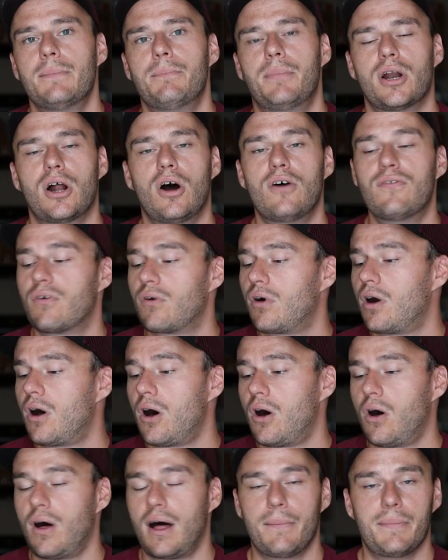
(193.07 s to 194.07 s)
but
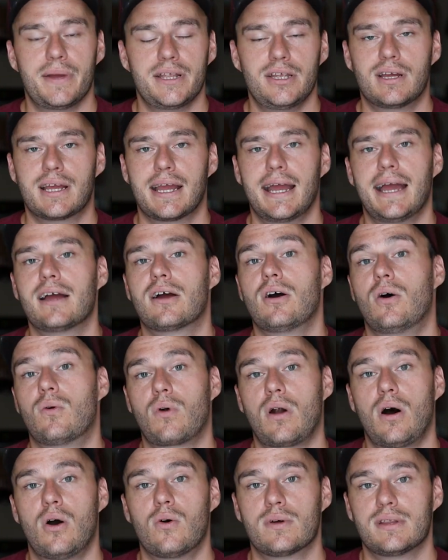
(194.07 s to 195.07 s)
overall, I mean, you can't go
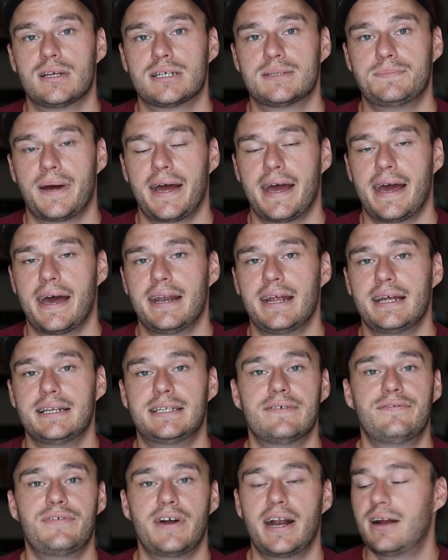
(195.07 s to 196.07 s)
wrong with this pad. It
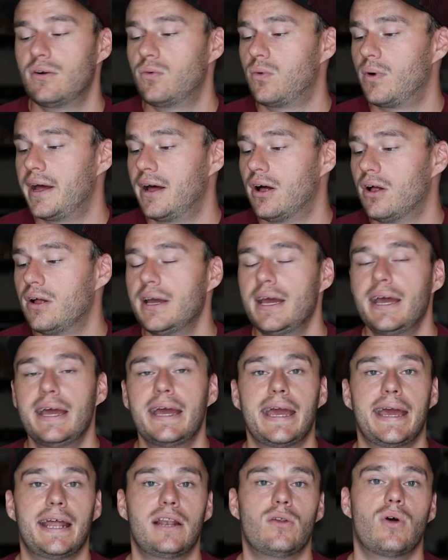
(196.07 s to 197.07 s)
did very well,
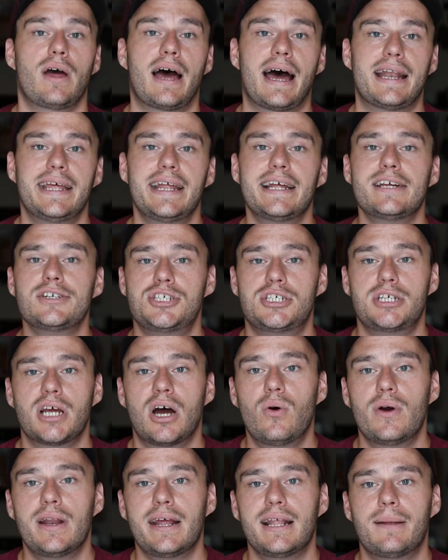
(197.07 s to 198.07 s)
and I didn't
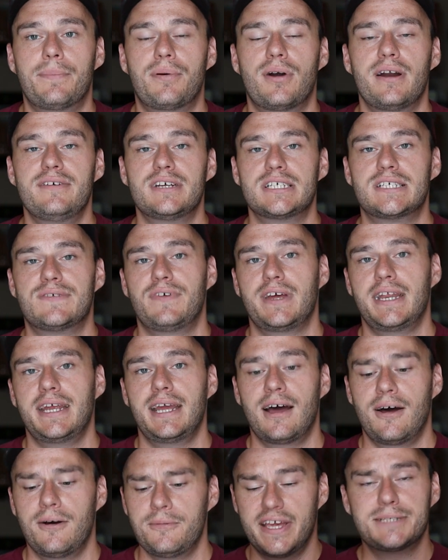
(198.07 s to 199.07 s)
show it in the previous
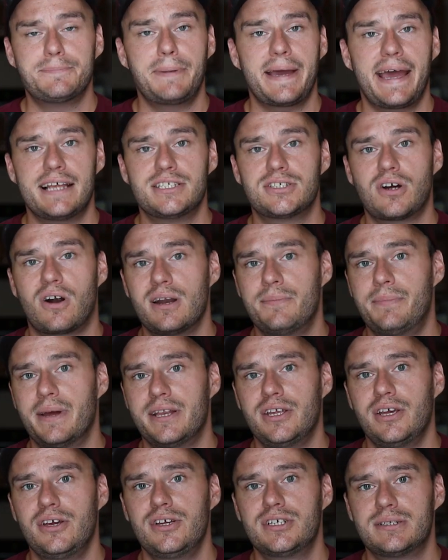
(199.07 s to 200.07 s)
video. This pad's already
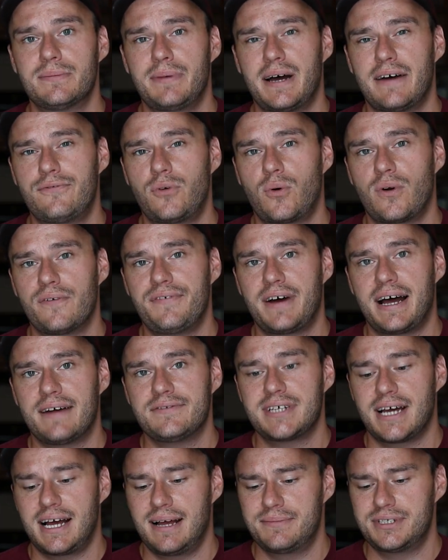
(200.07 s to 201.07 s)
been used about 4 or
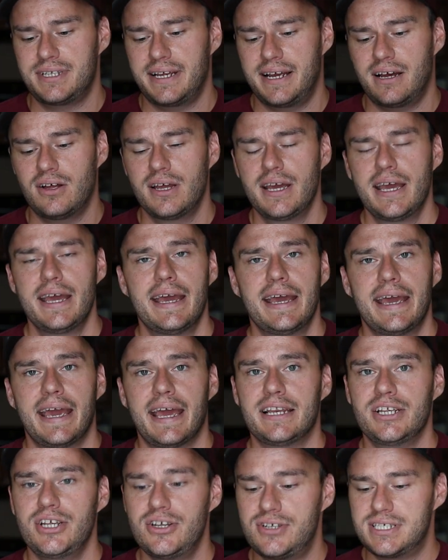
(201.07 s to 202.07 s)
5 times now,
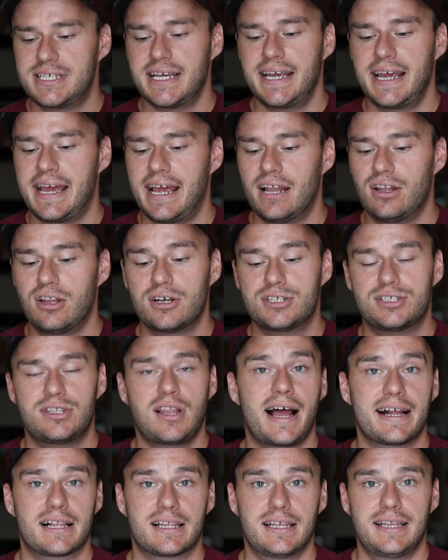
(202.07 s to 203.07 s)
and you see it looks
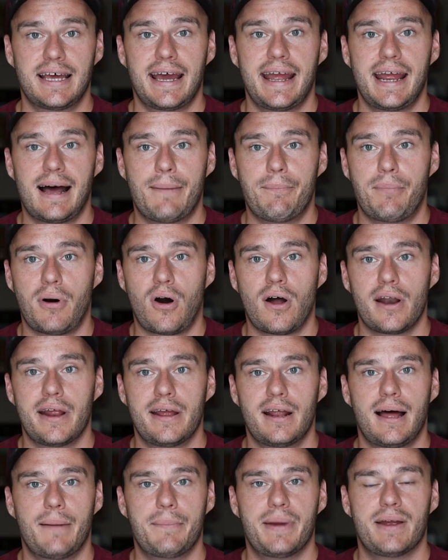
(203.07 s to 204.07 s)
like the day I bought
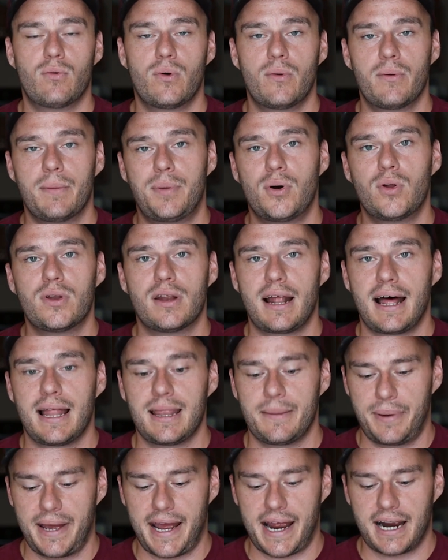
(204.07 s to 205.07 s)
it. I mean, when we pulled it out of
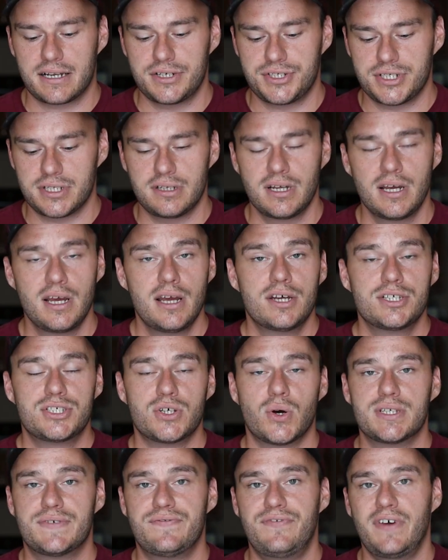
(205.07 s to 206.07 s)
the packaging.
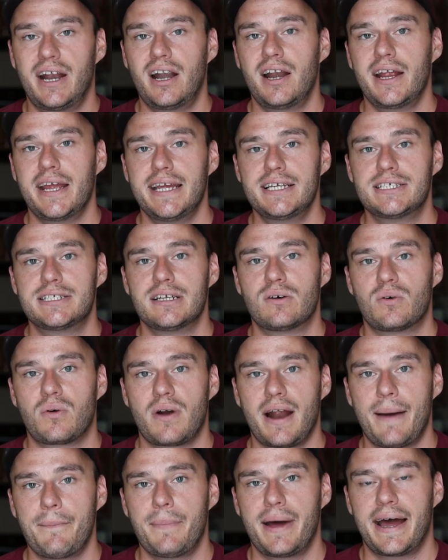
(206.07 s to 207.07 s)
So it's very easy to
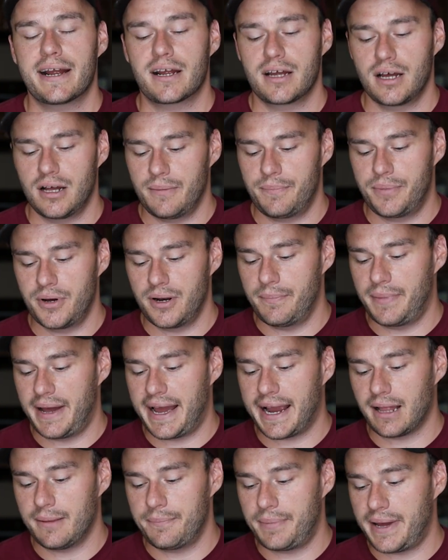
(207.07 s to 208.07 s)
wrap back up, put it
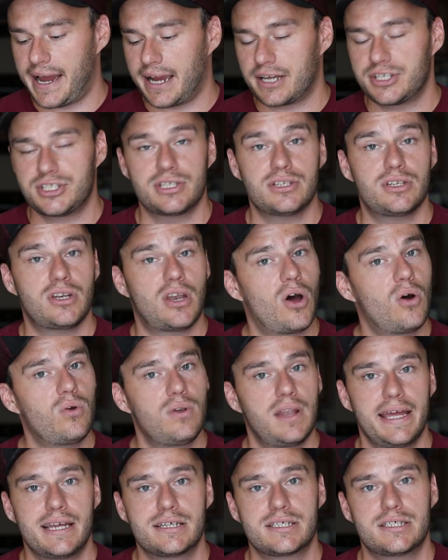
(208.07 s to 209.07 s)
back in the packaging. No
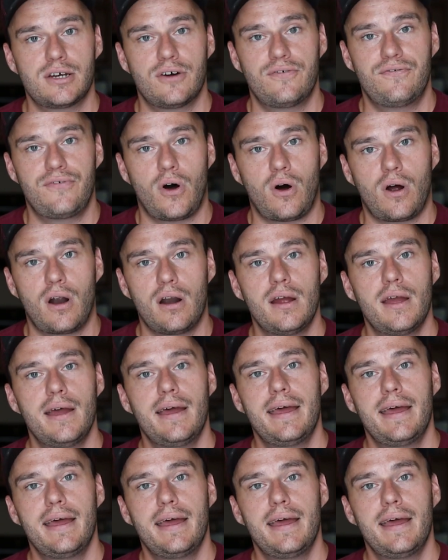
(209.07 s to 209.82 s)
leaks so far.